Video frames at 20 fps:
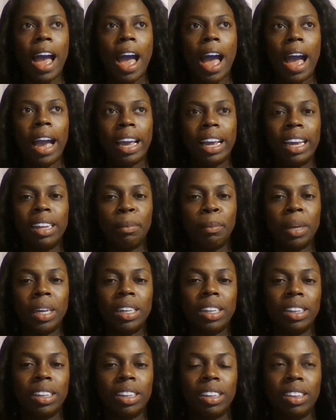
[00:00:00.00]
I can't be
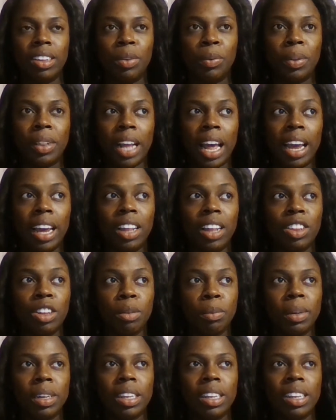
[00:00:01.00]
consistent with that
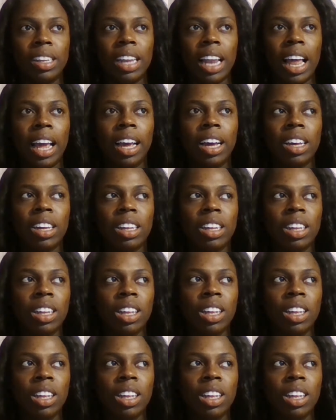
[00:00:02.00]
either because it's like